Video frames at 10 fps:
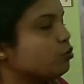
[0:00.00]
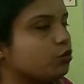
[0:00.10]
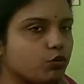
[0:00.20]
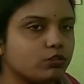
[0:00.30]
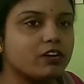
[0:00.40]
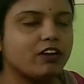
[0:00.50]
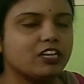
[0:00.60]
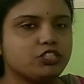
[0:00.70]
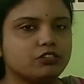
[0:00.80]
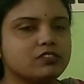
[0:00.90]
know the
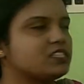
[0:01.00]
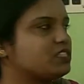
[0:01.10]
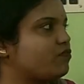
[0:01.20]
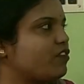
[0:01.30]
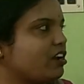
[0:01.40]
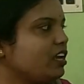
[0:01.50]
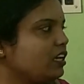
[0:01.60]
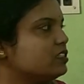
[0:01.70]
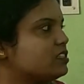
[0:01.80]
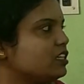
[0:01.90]
ratios, it's very
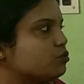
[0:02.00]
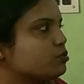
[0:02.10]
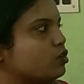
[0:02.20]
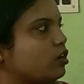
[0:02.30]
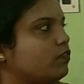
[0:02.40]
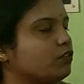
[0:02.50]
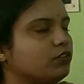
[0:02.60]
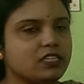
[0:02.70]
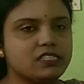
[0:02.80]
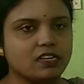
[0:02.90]
easy to solve out
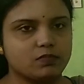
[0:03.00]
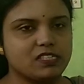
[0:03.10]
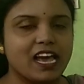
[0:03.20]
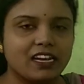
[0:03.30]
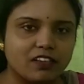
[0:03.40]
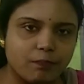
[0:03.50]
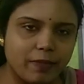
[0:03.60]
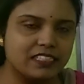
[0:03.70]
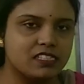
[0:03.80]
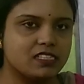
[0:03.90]
these sums. And the
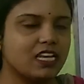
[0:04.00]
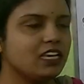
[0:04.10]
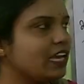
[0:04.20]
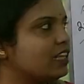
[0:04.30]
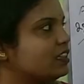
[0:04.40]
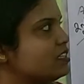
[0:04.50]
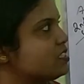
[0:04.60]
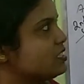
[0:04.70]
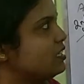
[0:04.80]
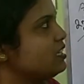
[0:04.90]
best thing in
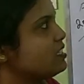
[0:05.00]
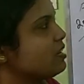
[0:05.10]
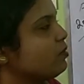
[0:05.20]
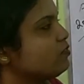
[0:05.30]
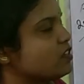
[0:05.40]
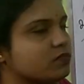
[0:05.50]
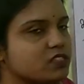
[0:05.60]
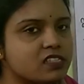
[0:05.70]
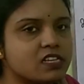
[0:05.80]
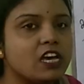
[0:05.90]
these type of
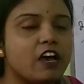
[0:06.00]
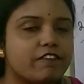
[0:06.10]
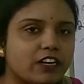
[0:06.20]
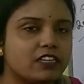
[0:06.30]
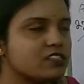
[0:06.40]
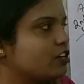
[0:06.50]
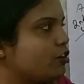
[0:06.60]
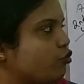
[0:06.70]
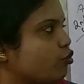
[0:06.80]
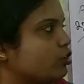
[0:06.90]
sums is, first
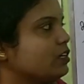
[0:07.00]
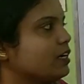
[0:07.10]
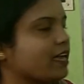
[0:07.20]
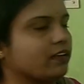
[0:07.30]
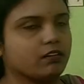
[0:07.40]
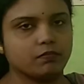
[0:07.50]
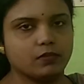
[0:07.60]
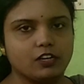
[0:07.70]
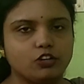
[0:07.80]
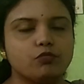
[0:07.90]
draw the diagram
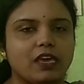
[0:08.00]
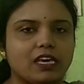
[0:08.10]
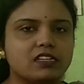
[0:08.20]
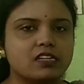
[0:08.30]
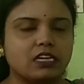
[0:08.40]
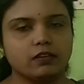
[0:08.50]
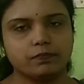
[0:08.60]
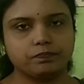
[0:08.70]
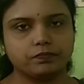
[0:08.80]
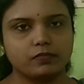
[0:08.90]
to make it clear.
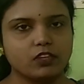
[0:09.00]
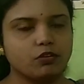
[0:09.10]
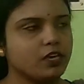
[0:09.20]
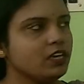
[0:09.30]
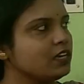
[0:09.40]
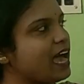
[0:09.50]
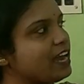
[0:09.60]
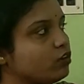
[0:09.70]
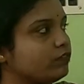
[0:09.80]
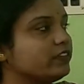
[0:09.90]
Okay,
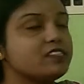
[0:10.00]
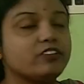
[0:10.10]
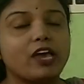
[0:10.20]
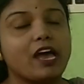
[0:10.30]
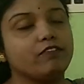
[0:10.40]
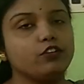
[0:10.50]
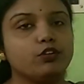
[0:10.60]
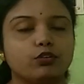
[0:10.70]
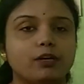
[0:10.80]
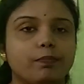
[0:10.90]
and obviously you have to
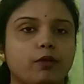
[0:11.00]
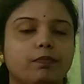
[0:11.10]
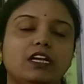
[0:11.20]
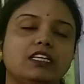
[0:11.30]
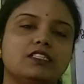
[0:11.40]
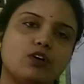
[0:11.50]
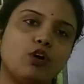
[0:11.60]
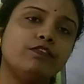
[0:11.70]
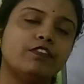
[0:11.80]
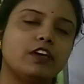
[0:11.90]
know the properties
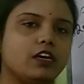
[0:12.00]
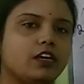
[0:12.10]
of